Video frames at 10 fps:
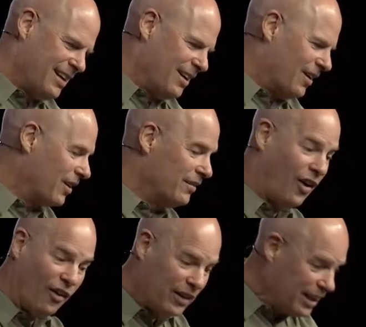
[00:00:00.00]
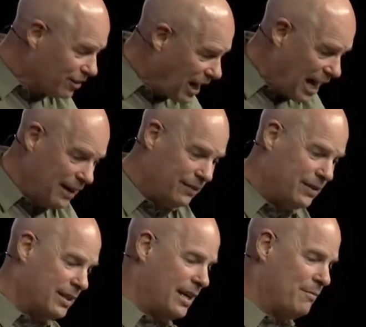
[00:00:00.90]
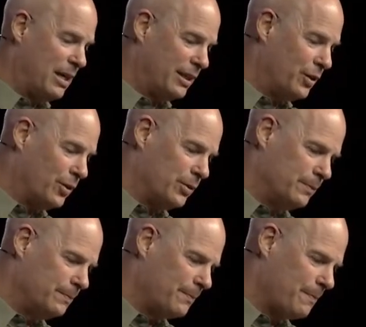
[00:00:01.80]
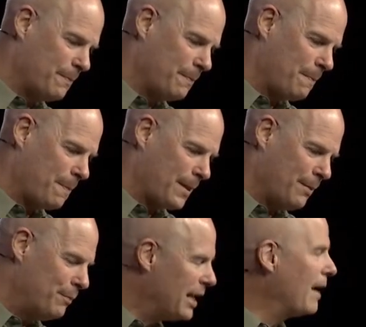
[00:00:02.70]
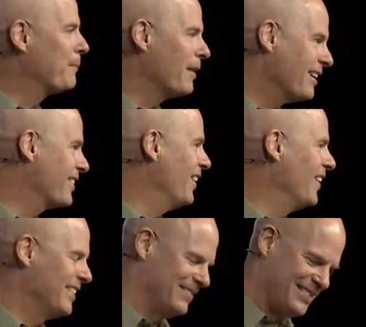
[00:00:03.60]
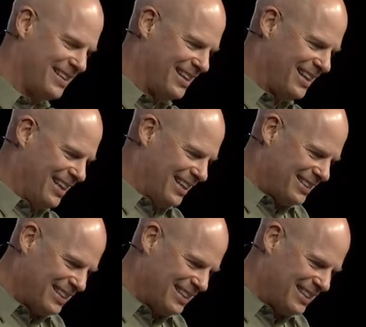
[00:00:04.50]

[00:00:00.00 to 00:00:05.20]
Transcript: or have already arrived at my goal, but I press on to